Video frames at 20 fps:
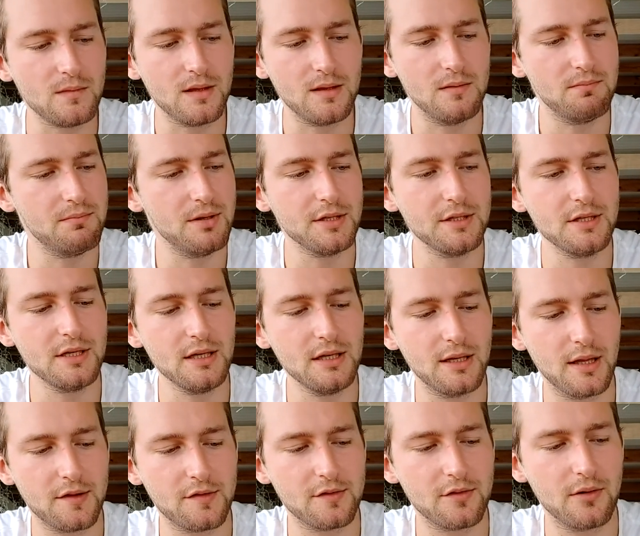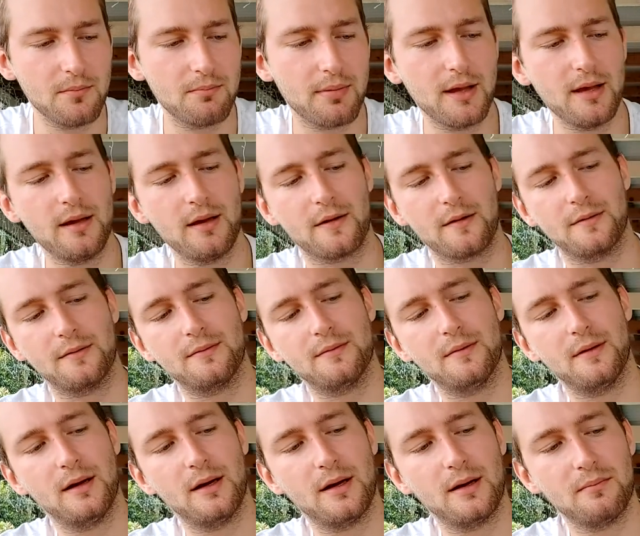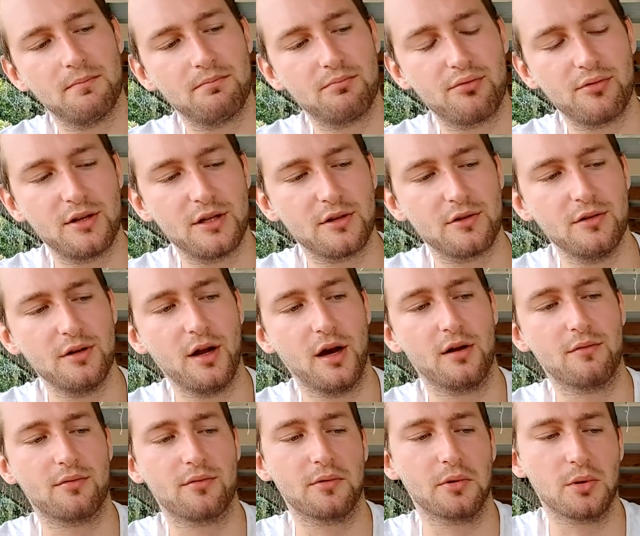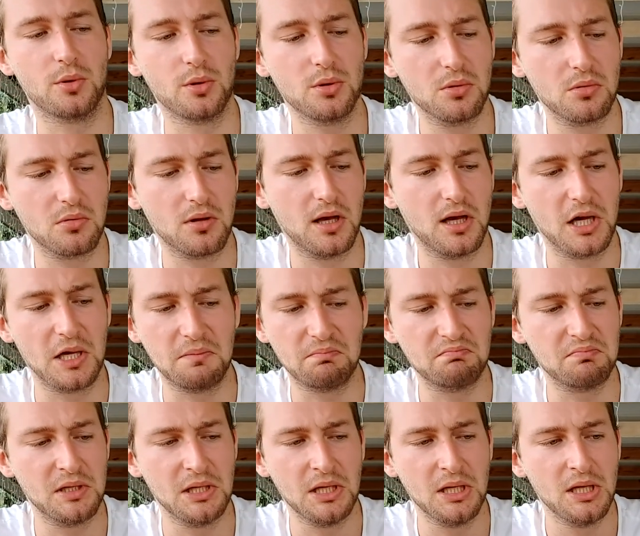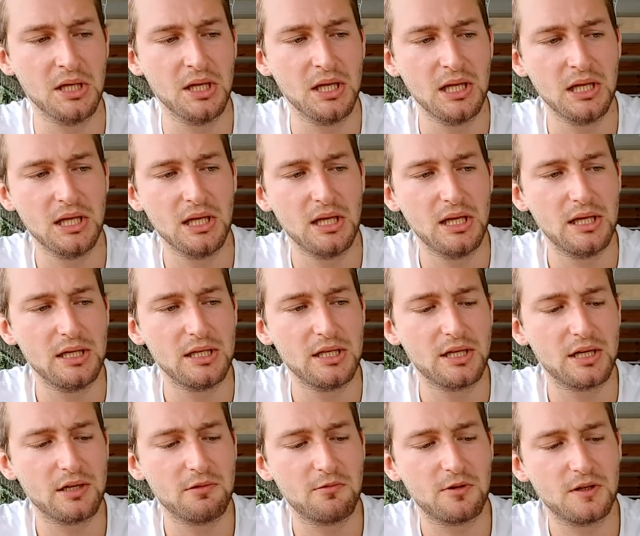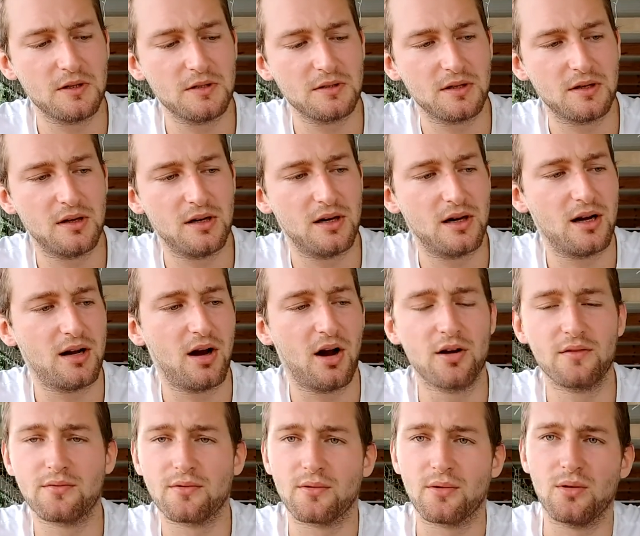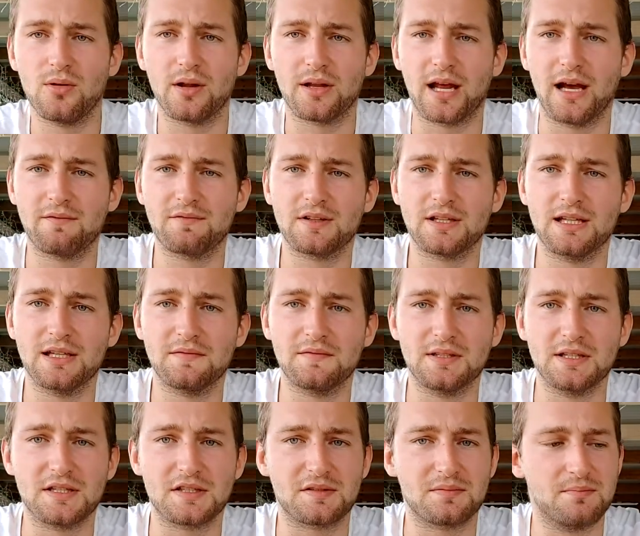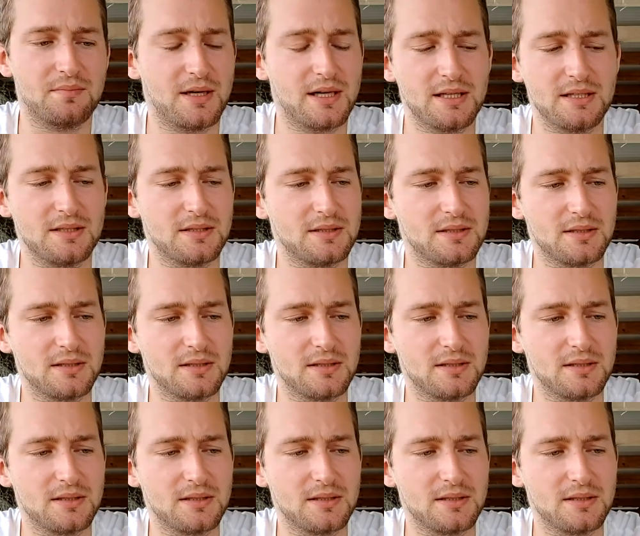But yeah, it's not bad. Pretty good overall. You know what? Overall, I'd have to give this, mate.